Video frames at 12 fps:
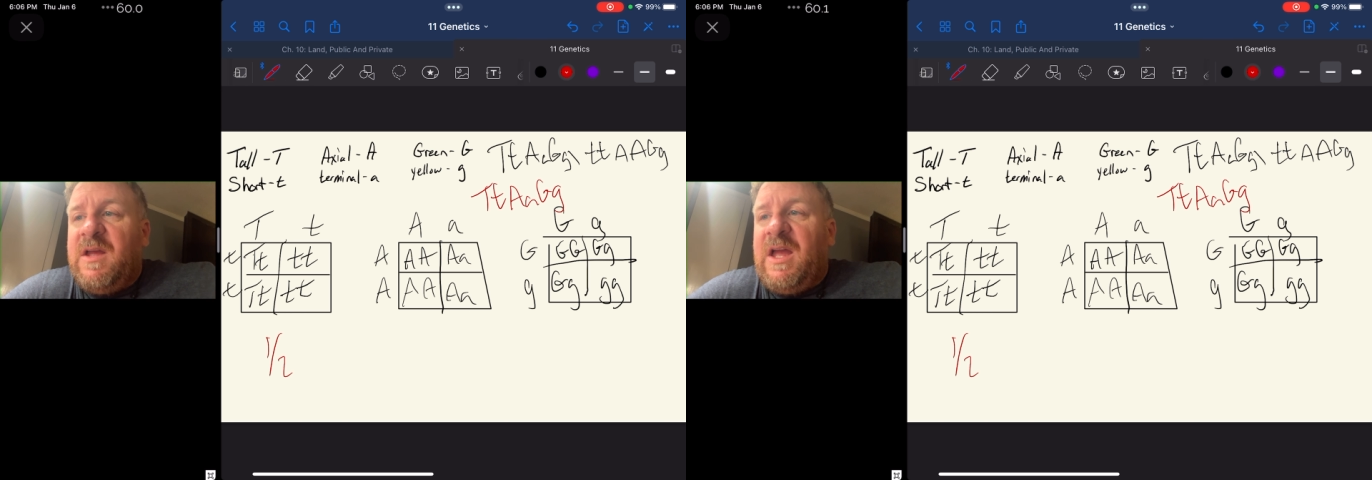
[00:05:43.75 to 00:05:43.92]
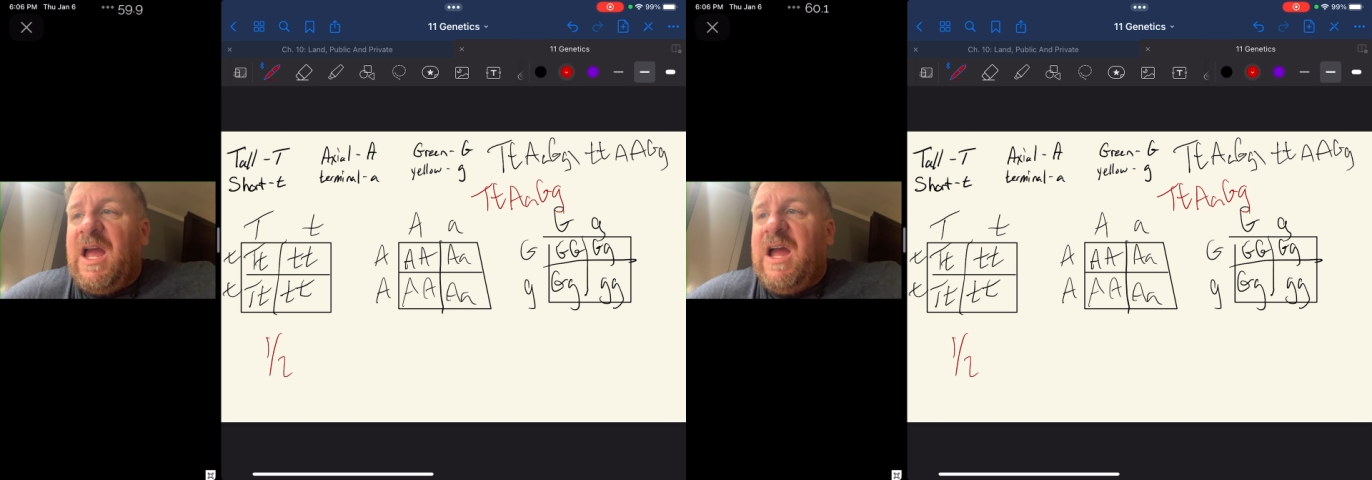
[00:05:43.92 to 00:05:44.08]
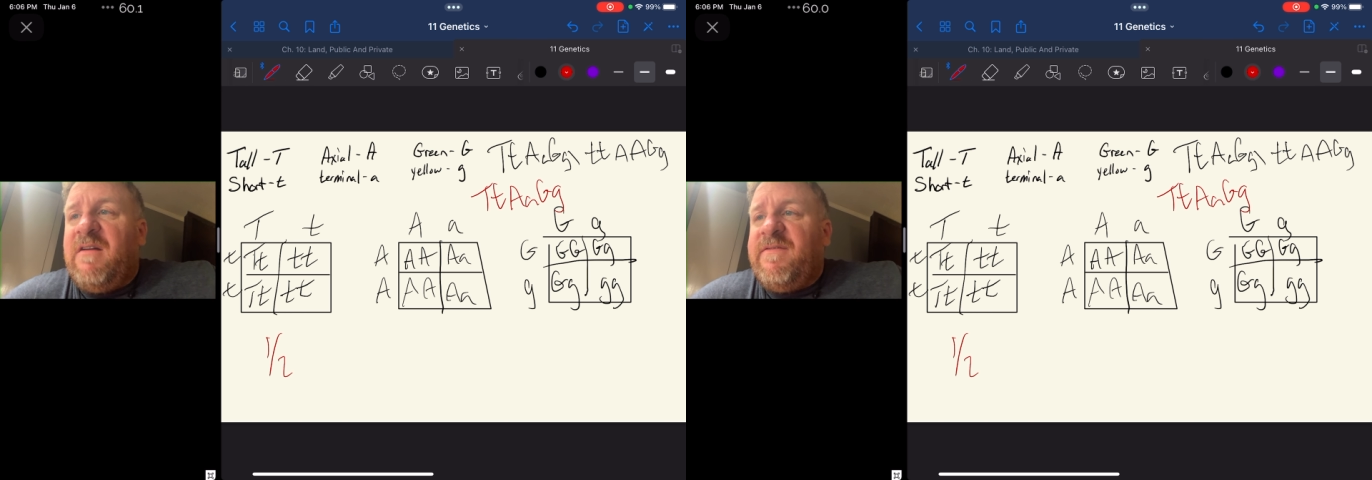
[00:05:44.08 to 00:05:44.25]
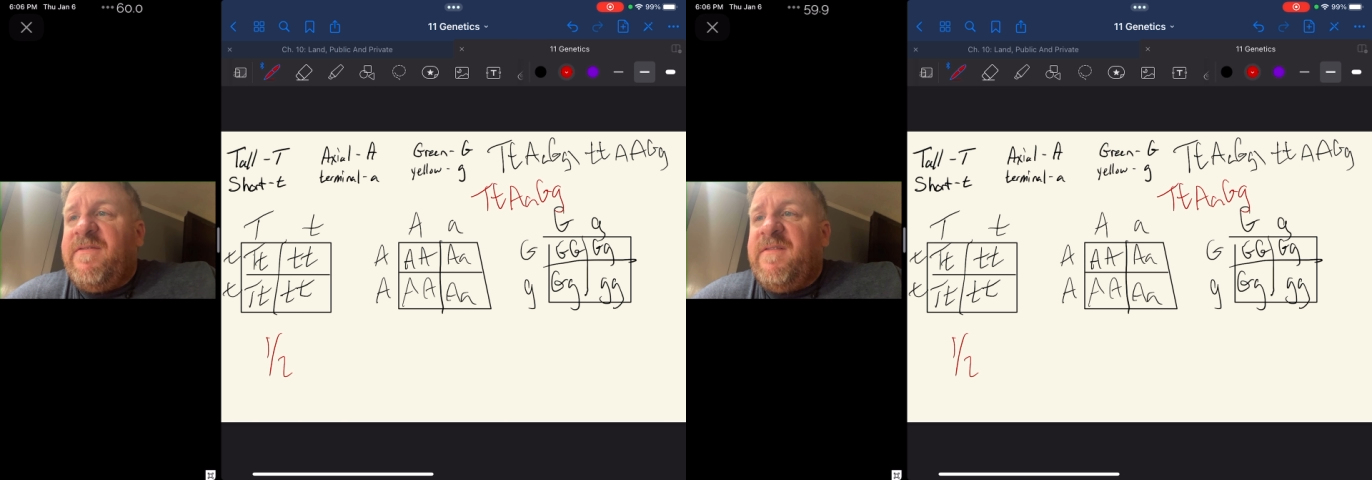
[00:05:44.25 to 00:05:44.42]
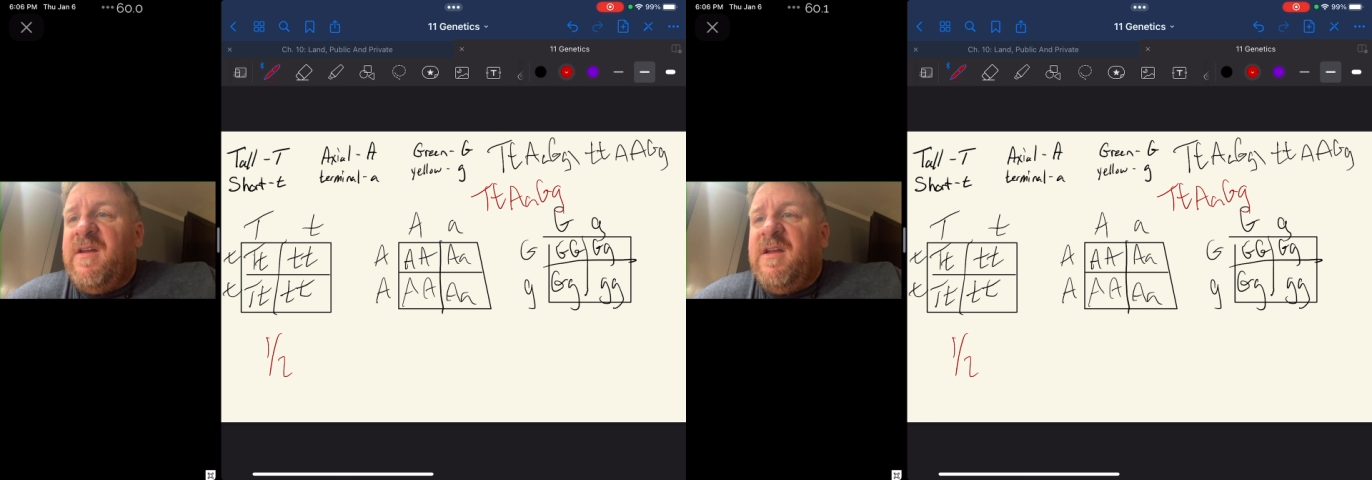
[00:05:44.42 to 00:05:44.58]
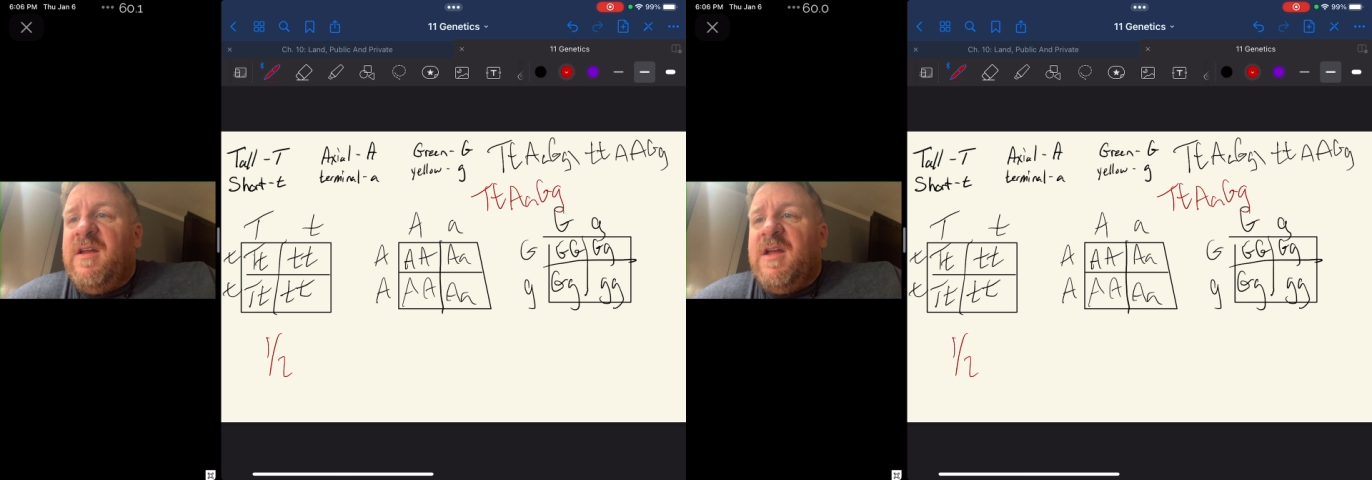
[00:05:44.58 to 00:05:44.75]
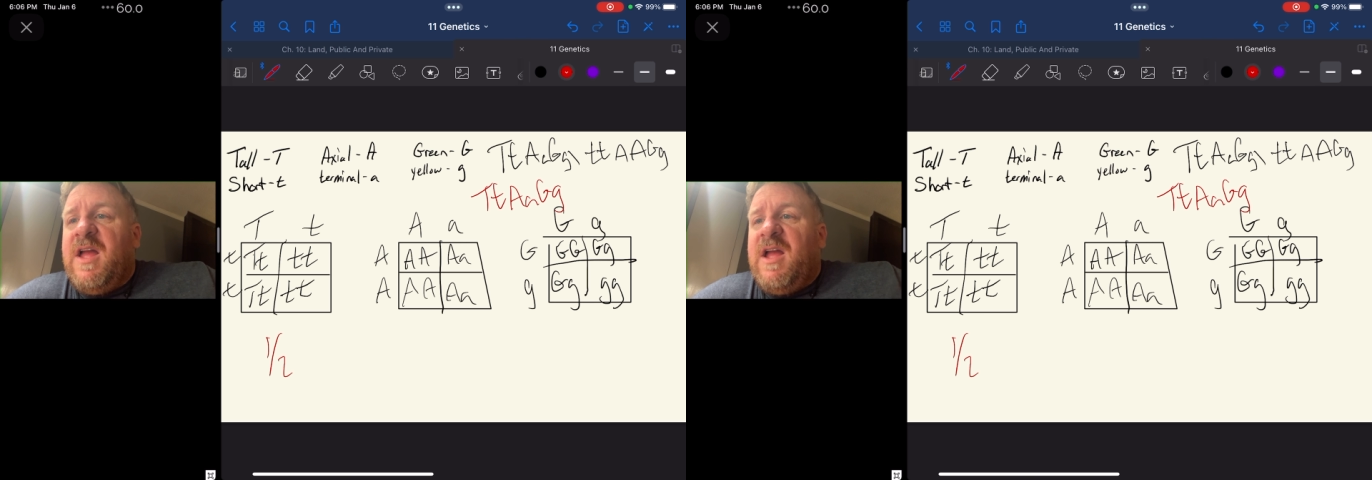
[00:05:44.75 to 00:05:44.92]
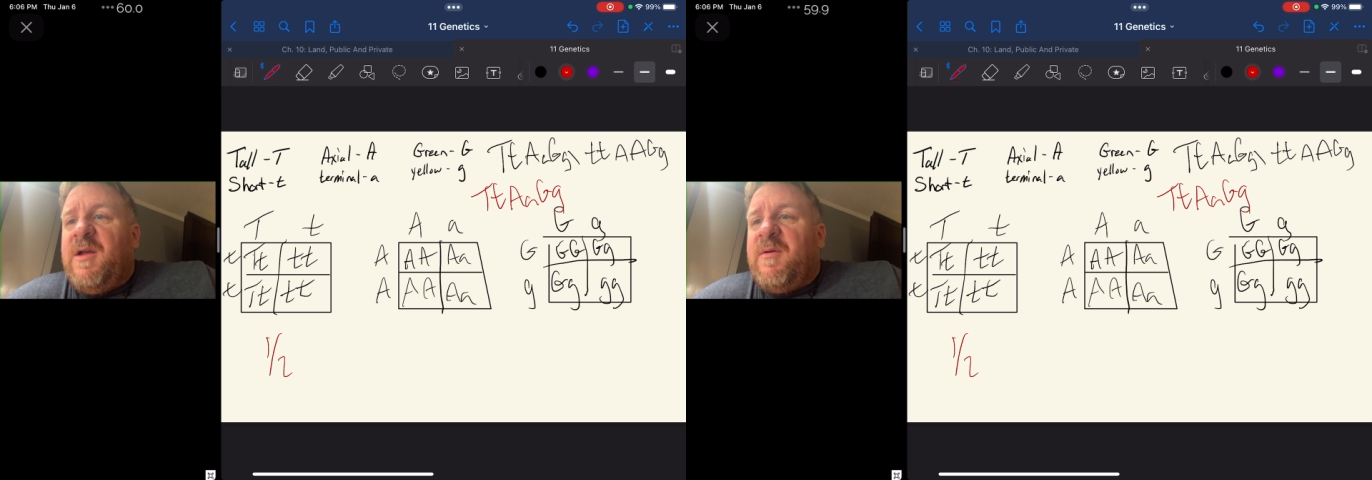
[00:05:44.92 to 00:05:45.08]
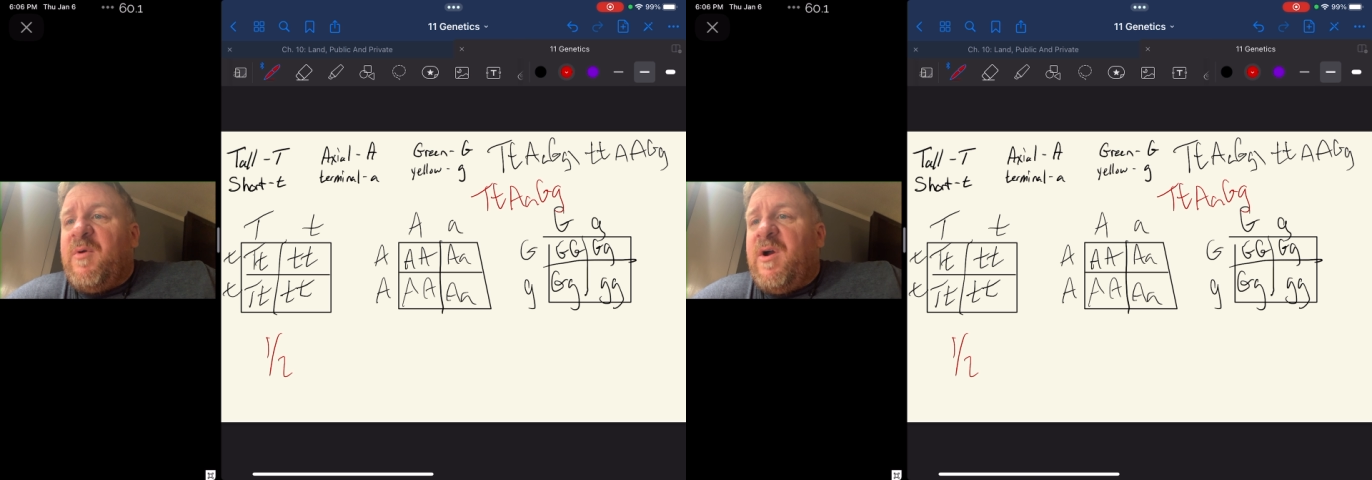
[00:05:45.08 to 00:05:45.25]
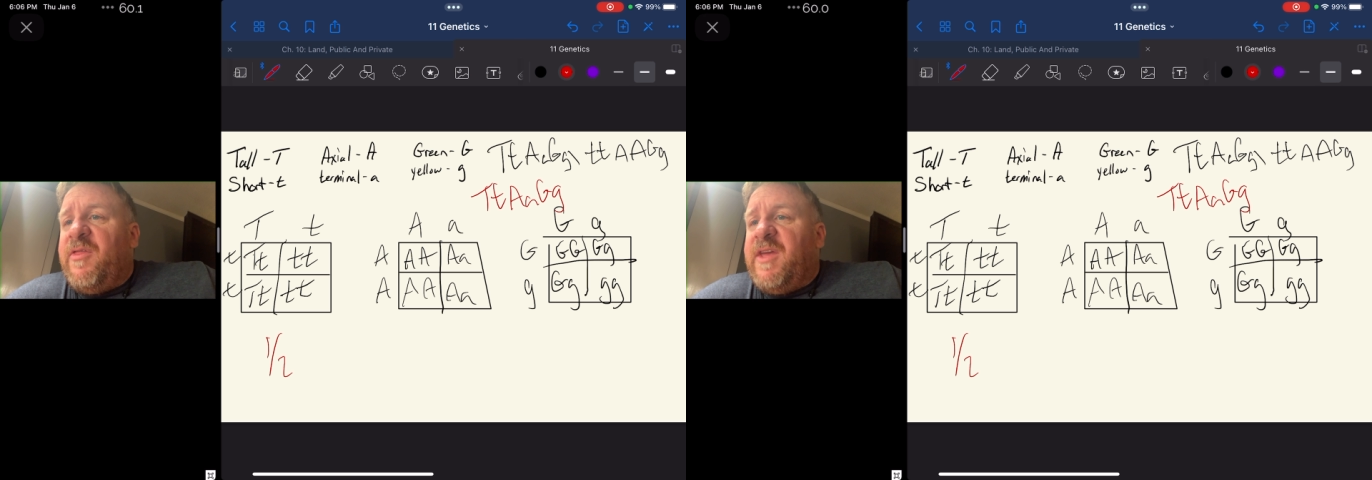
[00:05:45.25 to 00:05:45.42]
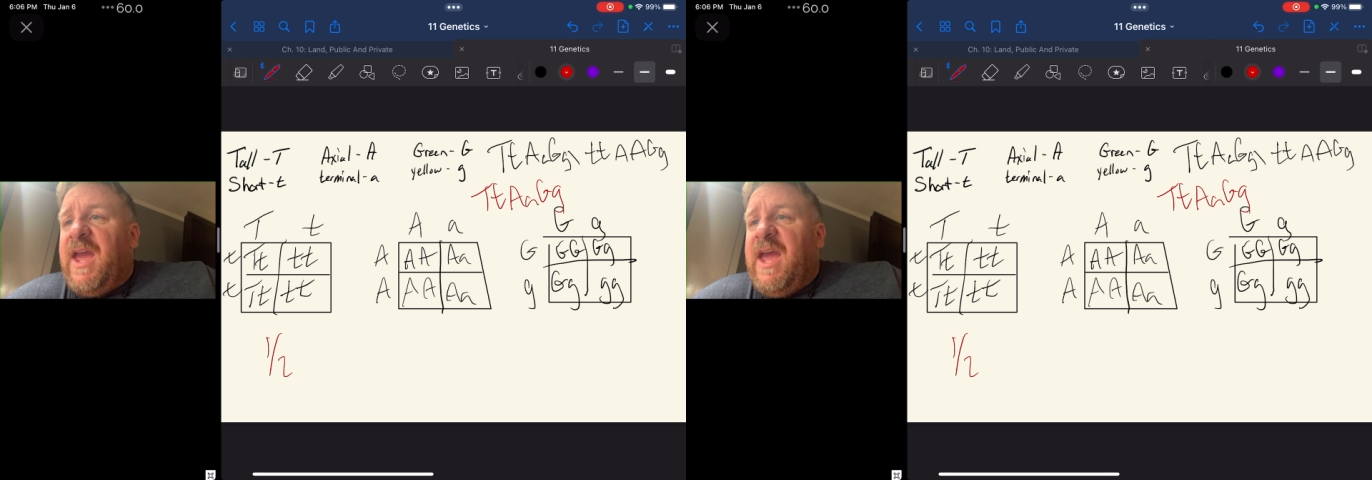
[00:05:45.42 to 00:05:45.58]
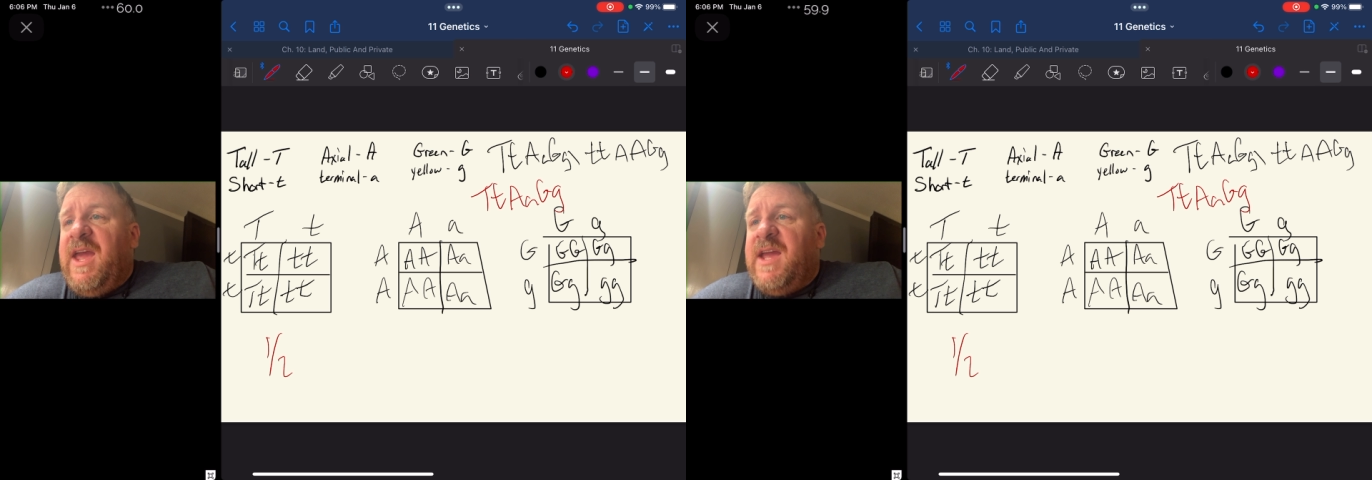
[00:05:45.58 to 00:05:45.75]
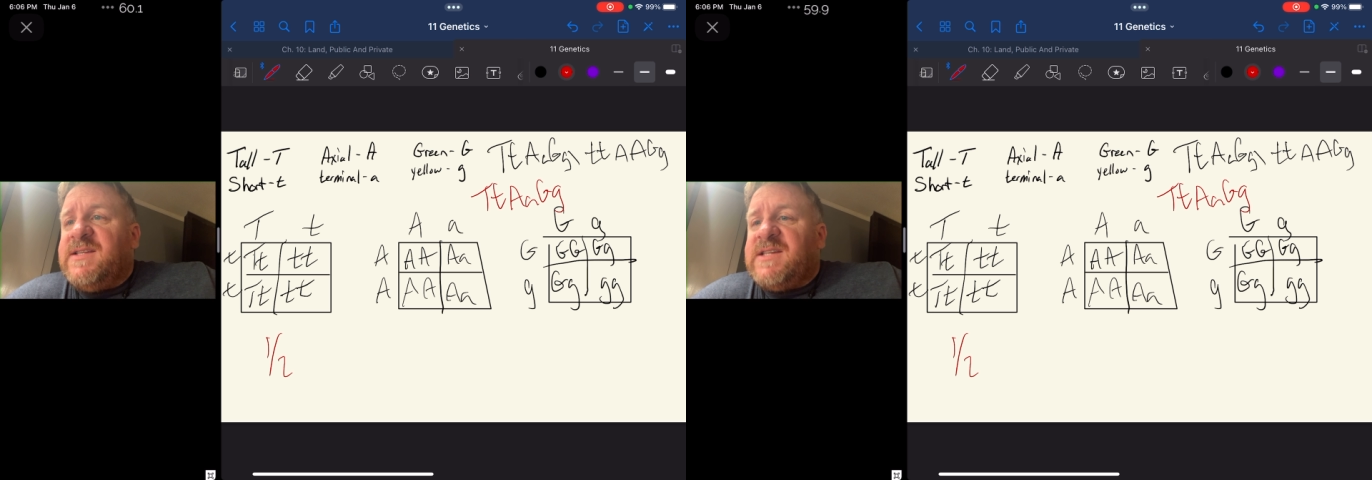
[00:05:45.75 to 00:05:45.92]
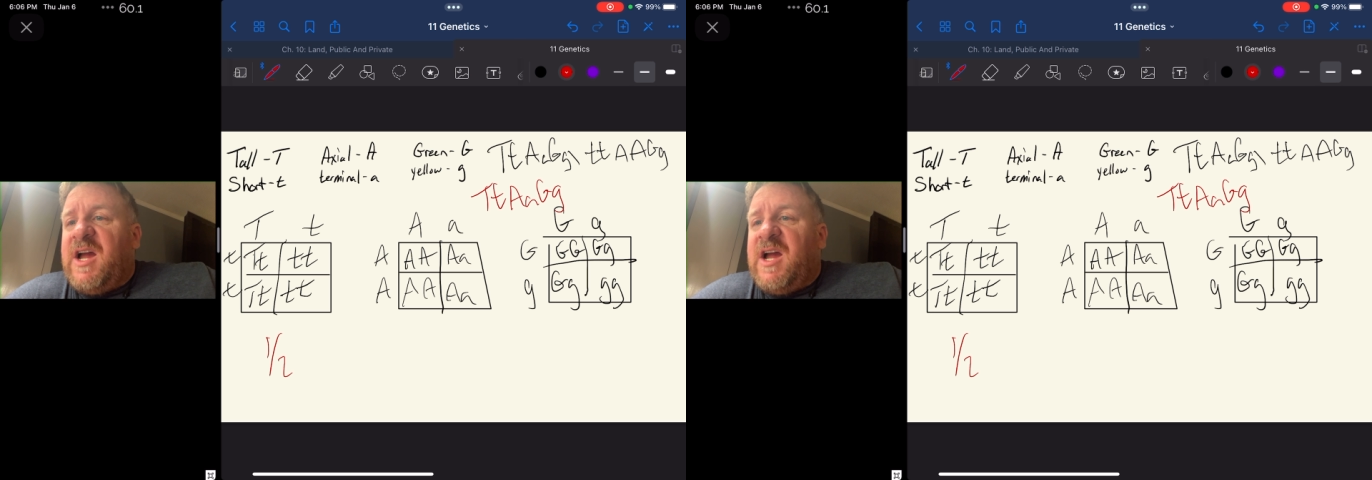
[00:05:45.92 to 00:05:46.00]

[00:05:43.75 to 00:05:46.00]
Half. On the A's,